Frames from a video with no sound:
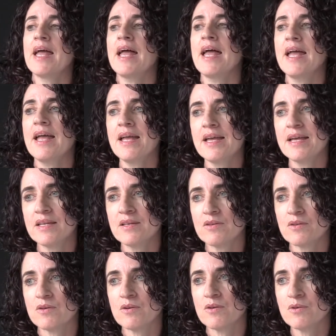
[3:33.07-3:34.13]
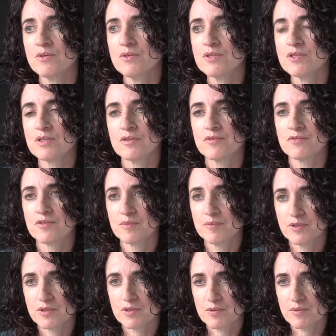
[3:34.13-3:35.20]
And also from
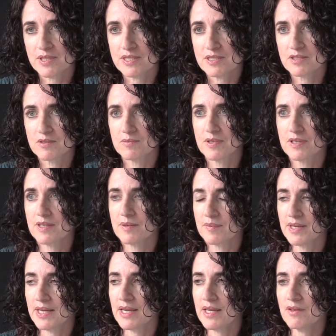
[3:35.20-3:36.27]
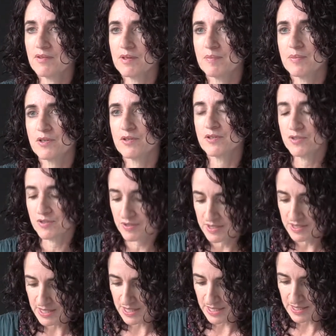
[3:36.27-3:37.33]
your question, what I'm gathering, because you're
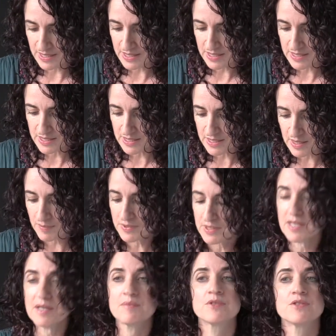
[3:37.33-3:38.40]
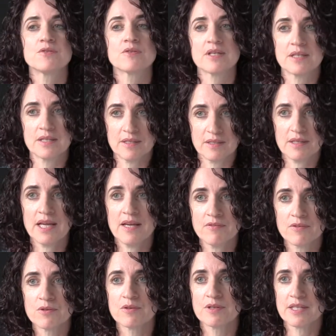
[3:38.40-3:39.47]
saying sometimes you can have
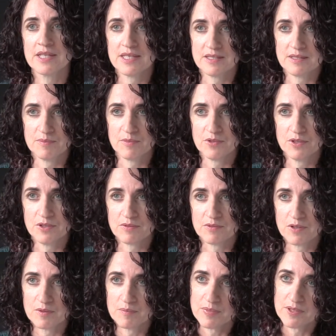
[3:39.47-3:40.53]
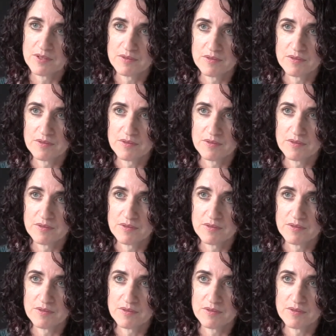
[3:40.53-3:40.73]
an orgasm on your own, but